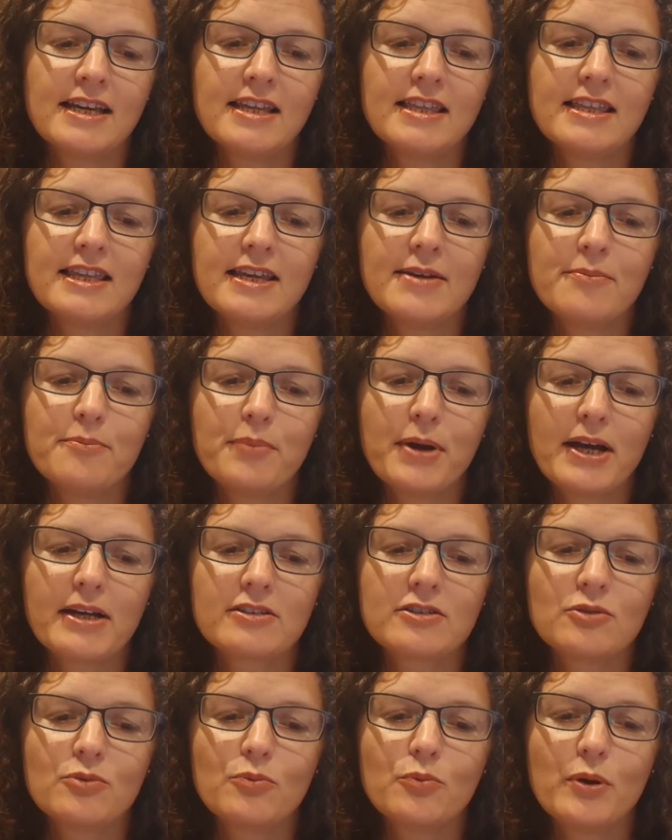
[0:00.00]
the
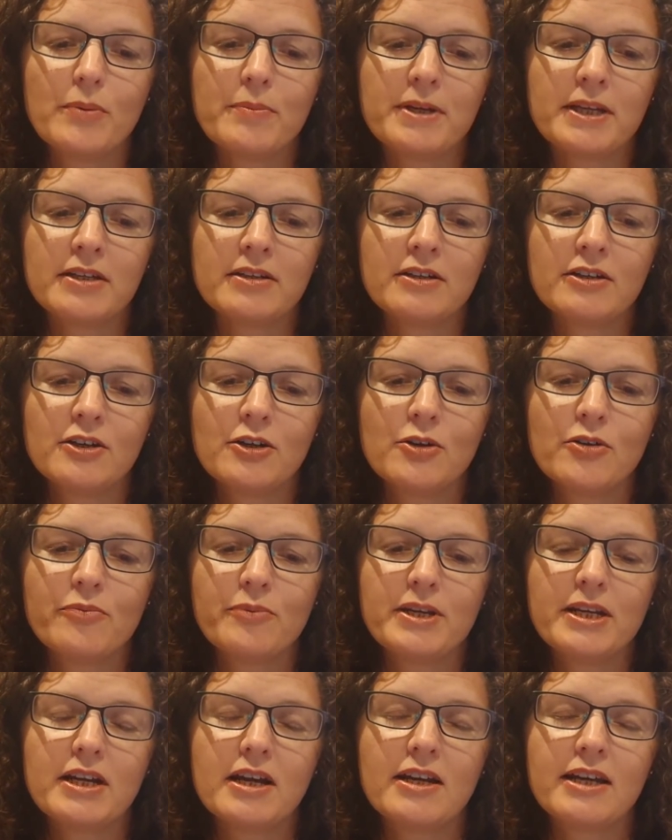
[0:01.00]
impact on women who have
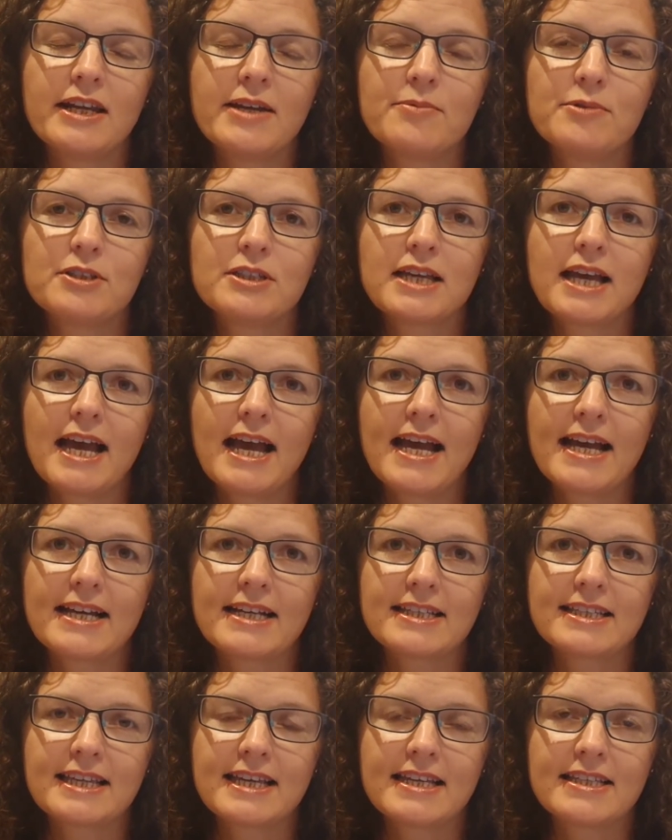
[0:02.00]
been unable to
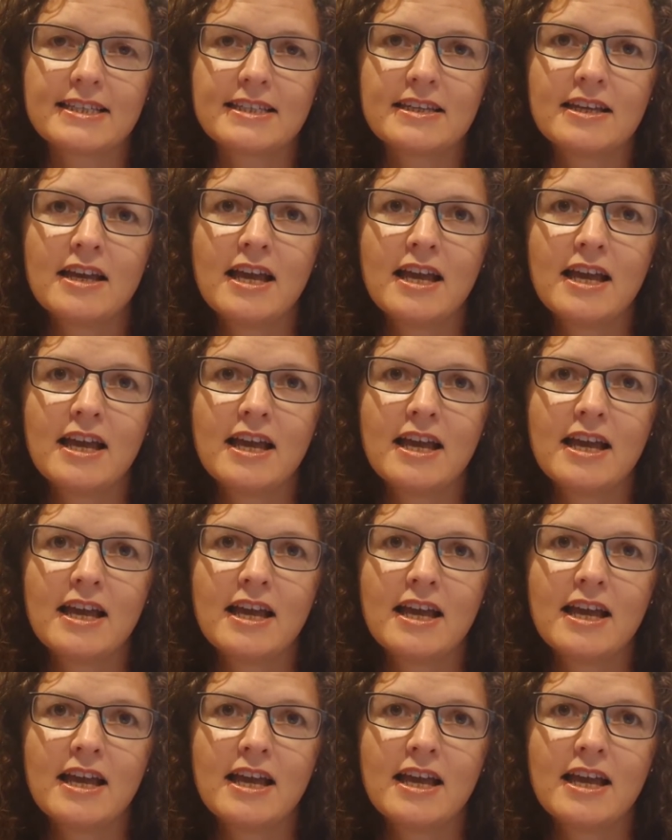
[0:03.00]
access